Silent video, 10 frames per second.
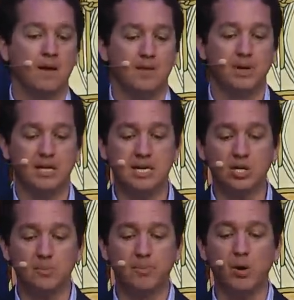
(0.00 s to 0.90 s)
But
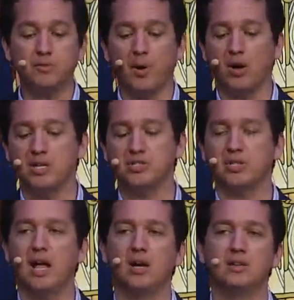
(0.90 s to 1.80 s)
here, both parties
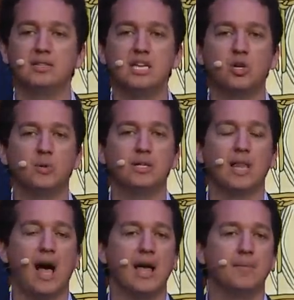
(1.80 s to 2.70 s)
are held equally
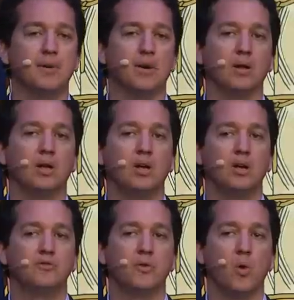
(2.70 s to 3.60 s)
liable
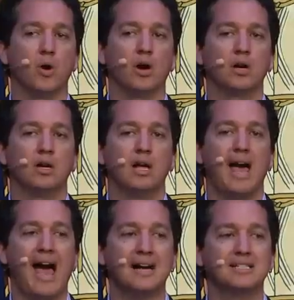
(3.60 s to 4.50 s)
for
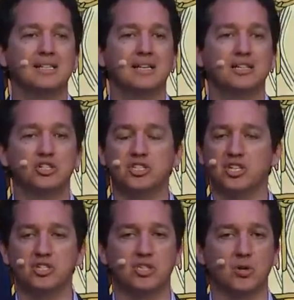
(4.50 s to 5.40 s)
acting just
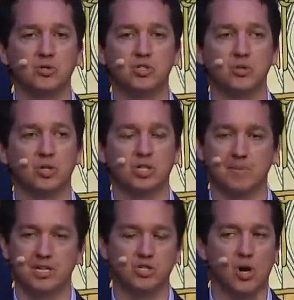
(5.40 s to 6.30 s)
as those who are
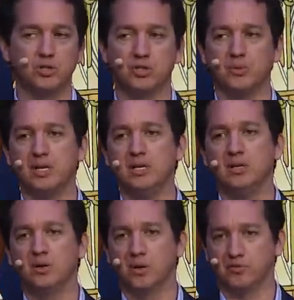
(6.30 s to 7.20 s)
commit adultery
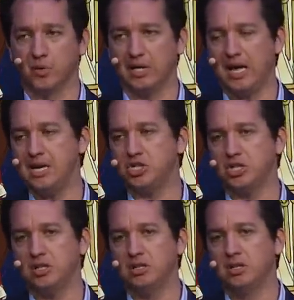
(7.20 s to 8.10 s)
or
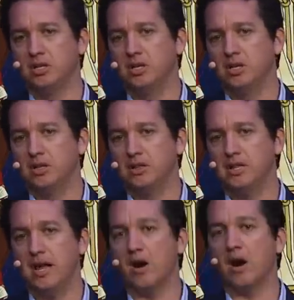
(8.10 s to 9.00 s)
fornication,
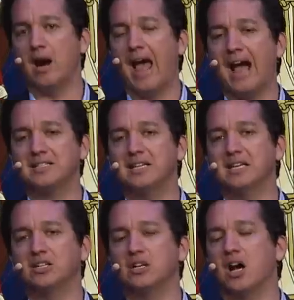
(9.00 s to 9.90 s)
they are acting
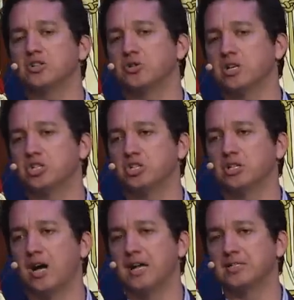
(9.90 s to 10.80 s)
in contradiction
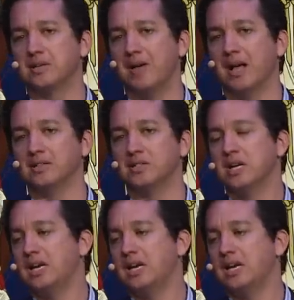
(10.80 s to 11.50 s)
to God's commands.